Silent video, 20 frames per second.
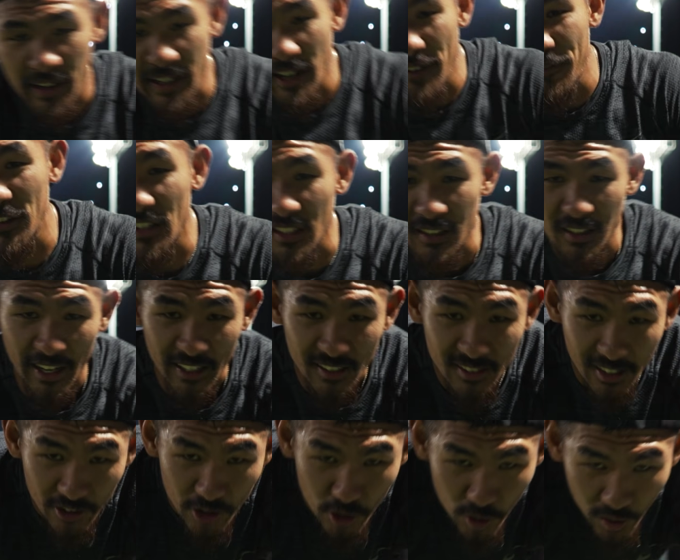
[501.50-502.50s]
I get 50 likes,
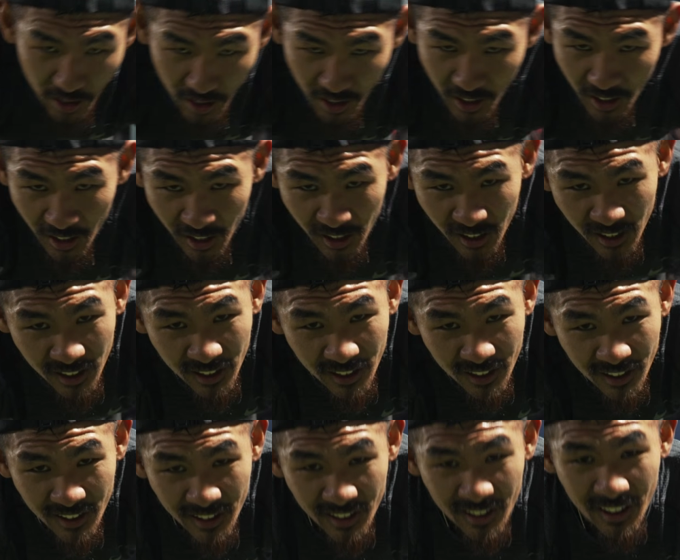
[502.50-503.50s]
I'll do a
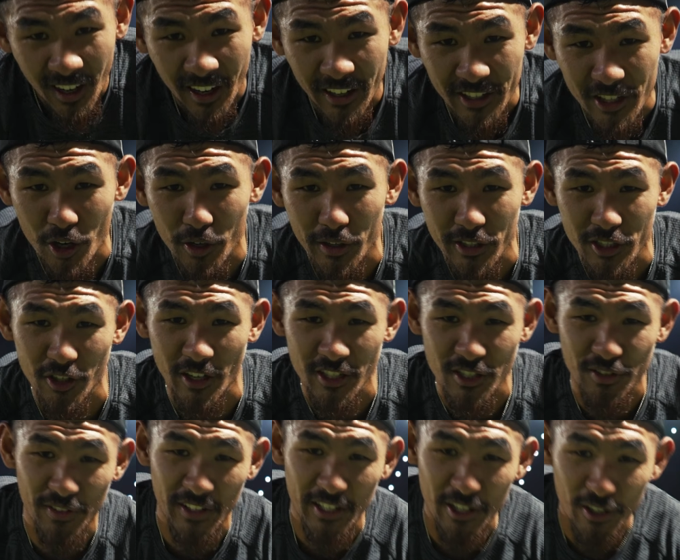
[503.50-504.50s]
uh, a yoga
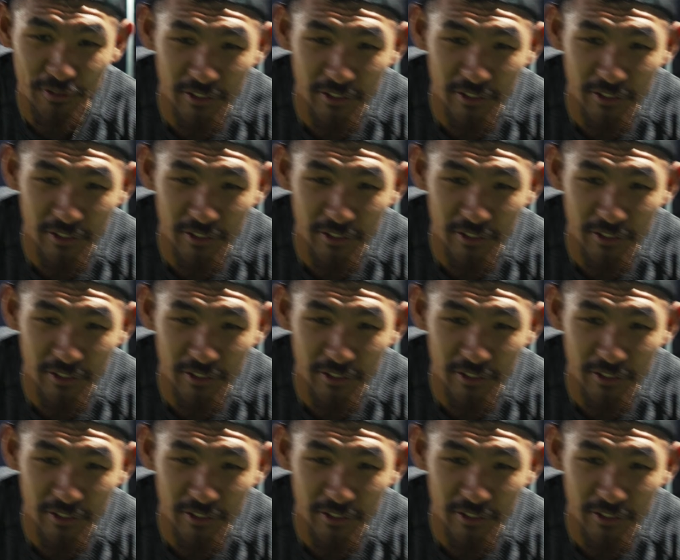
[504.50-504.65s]
stretching video